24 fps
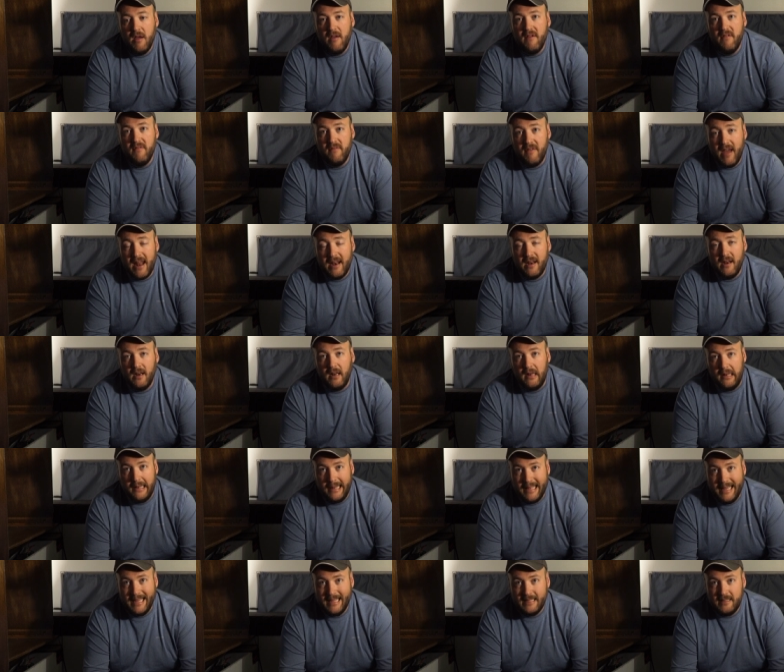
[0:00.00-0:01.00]
vent
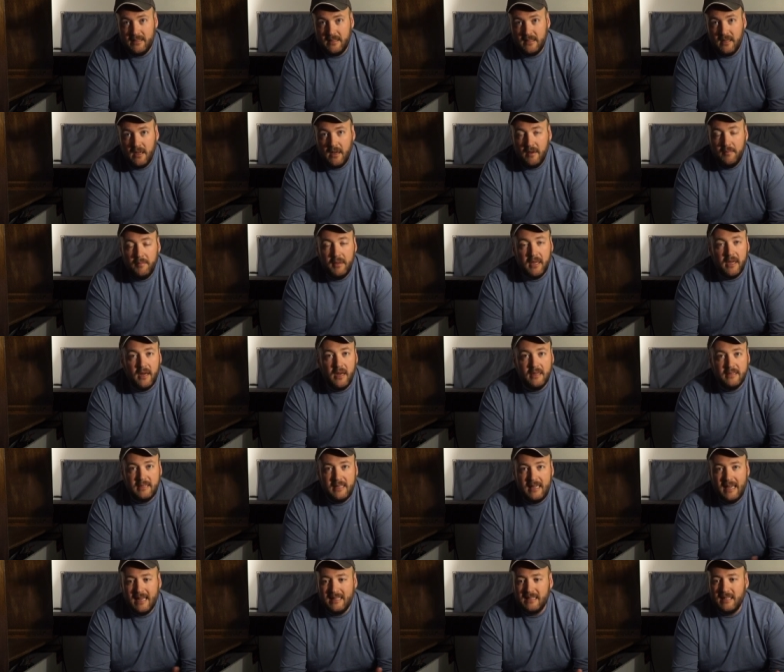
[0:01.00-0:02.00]
lids
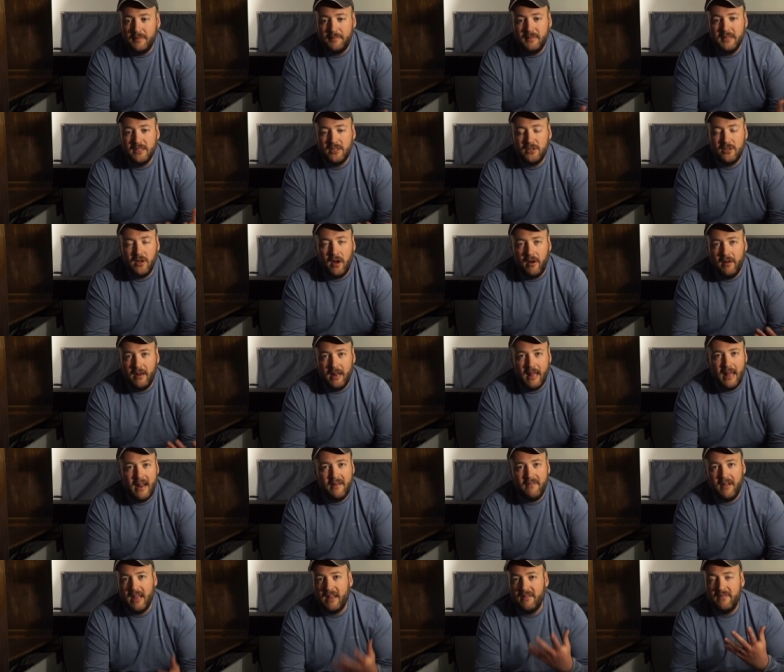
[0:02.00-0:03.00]
because he ends up installing a
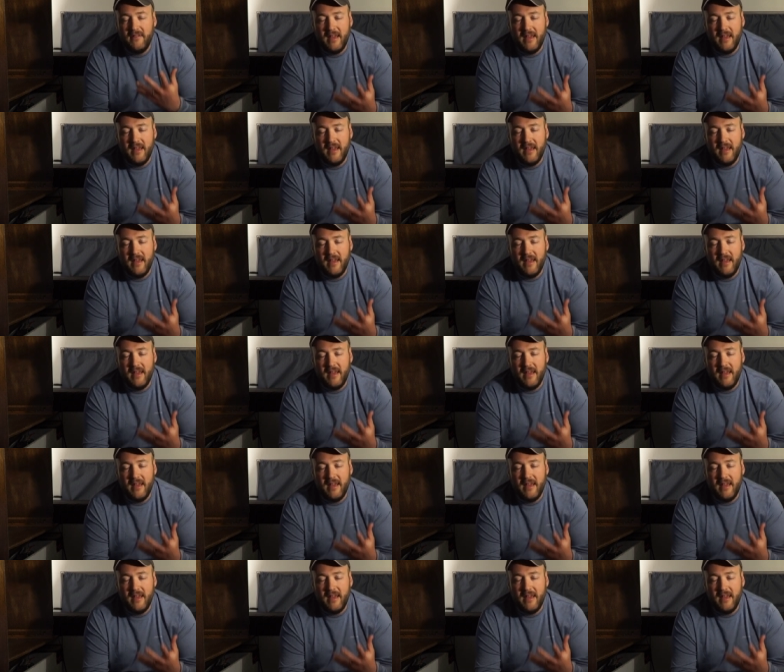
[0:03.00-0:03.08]
lot of like